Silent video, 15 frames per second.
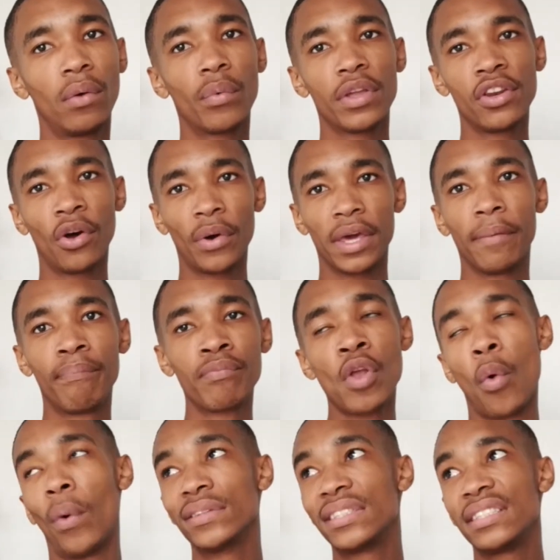we know him.
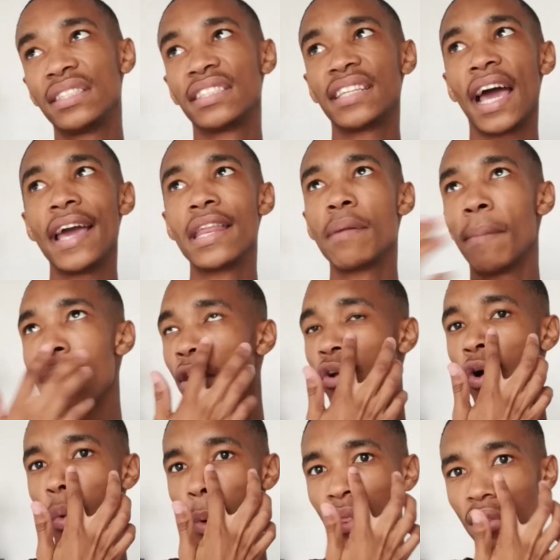Once he decides, he might
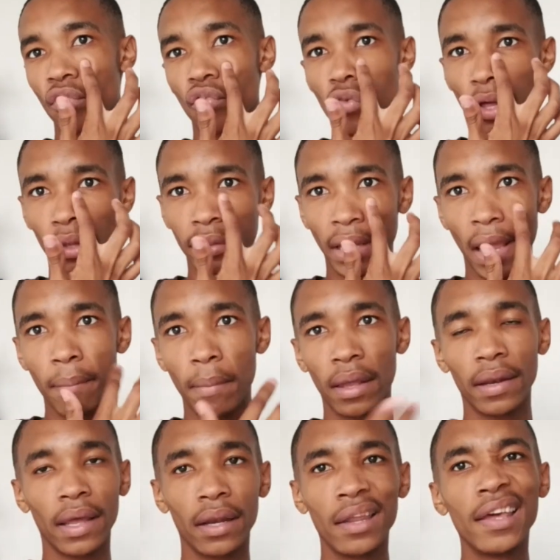go with his real name
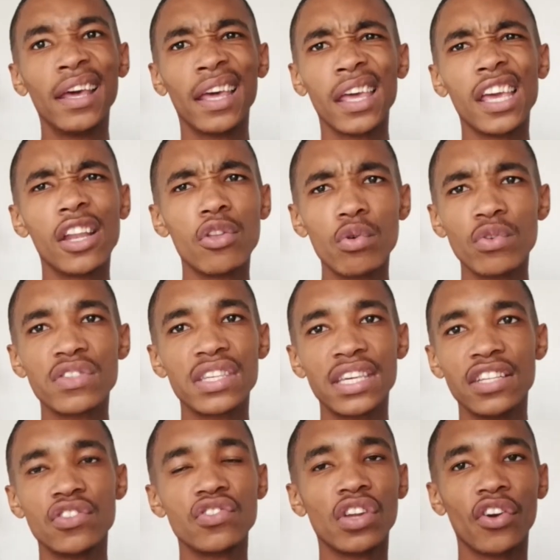and then he'll use
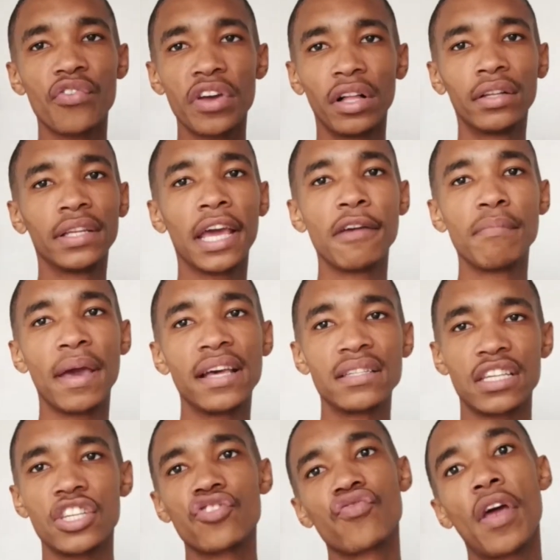his real name as
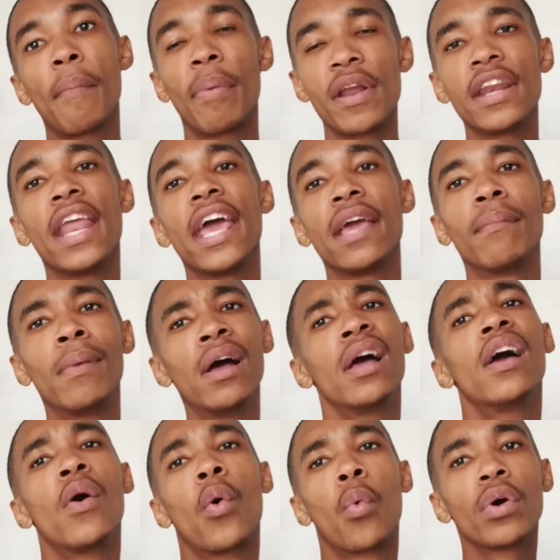his rapper name,
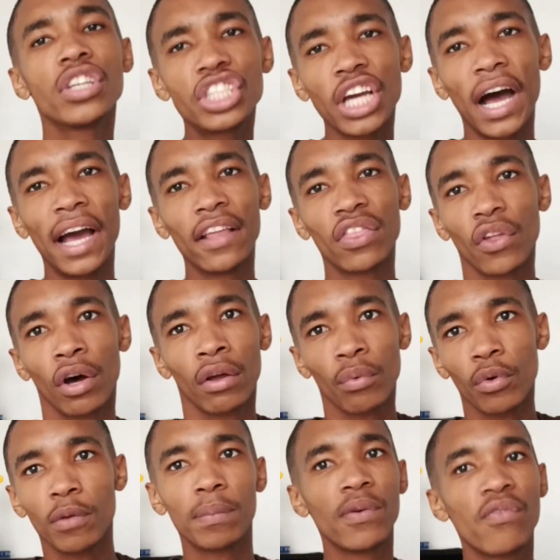which I thought
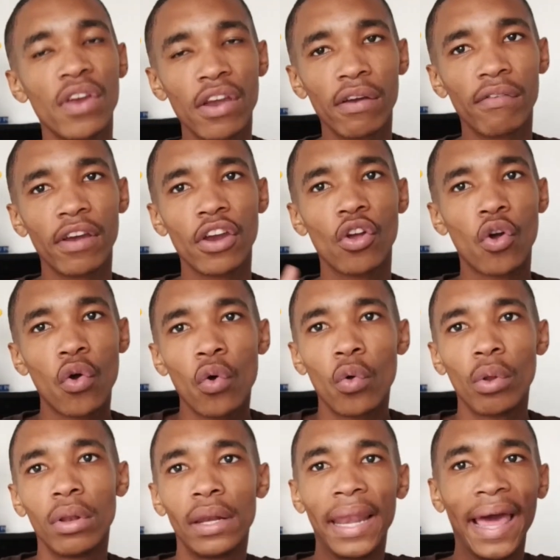would be very, very
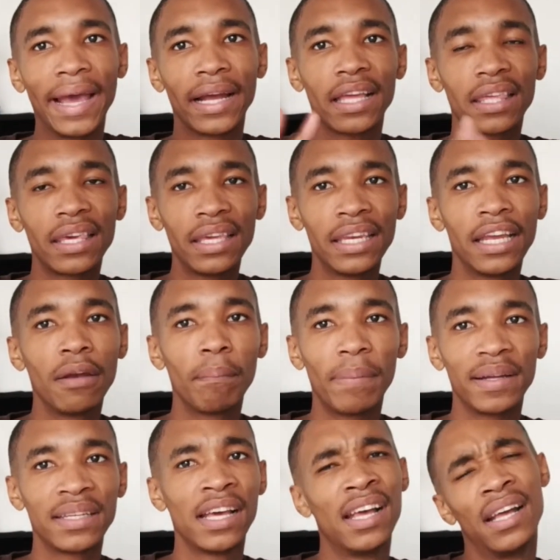cool, like Keenan.
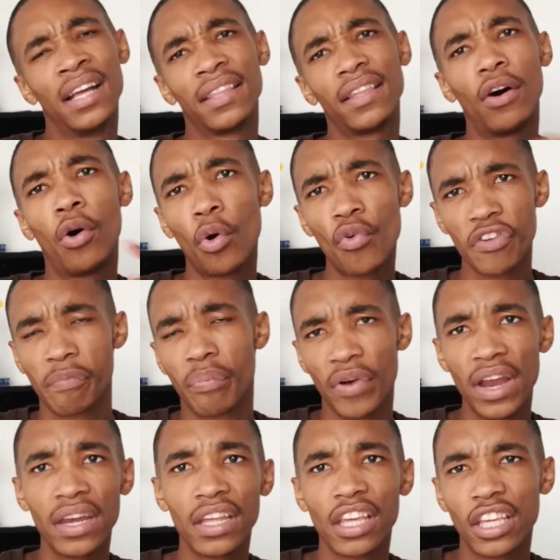But the whole
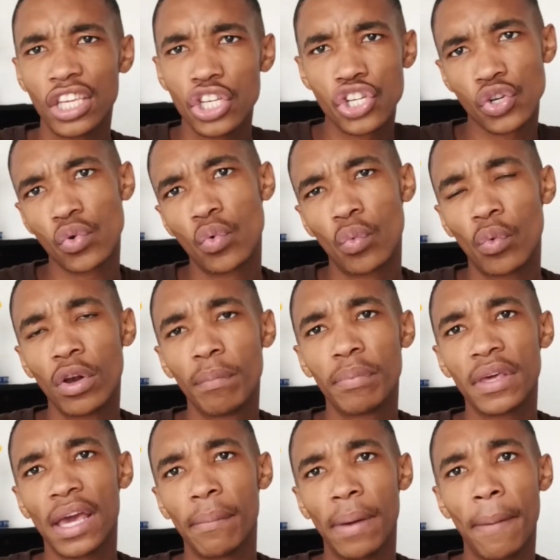rebranding issue will
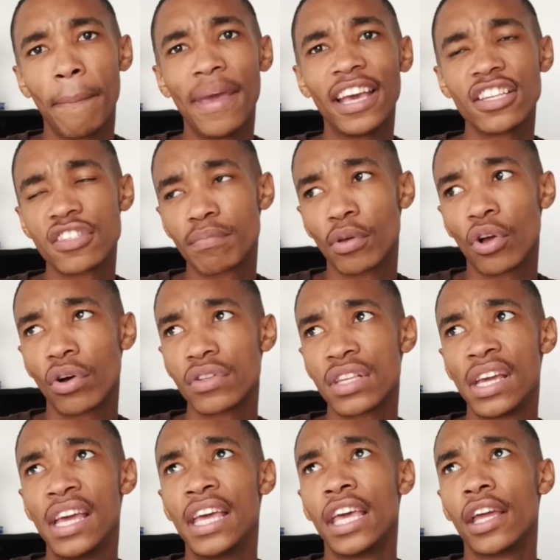be a mess, because
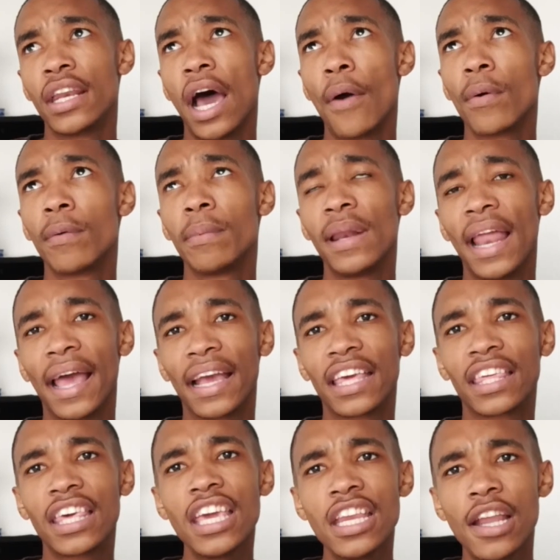now we'll be
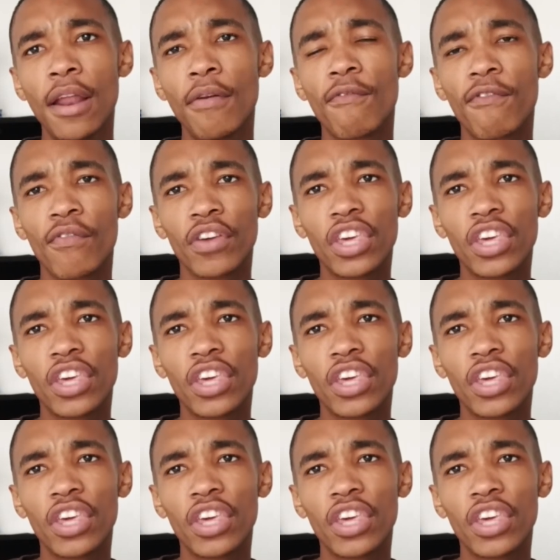like Keenan